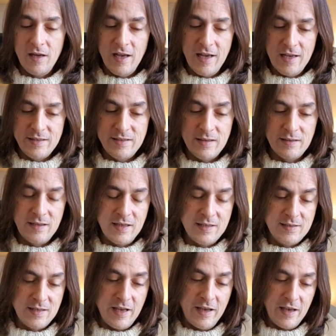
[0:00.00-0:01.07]
as they
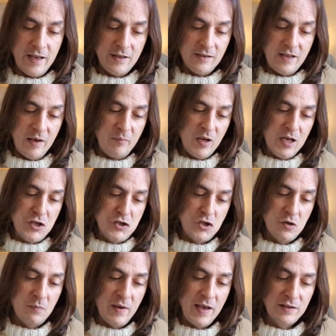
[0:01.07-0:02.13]
say in
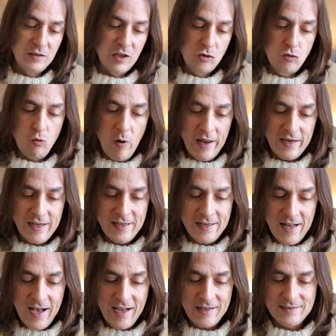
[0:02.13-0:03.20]
Demolition Man. The
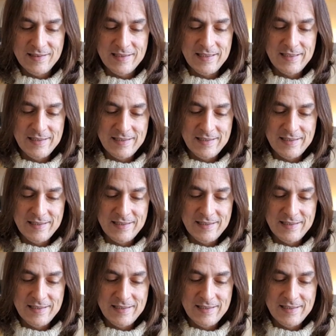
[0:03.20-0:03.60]
29th.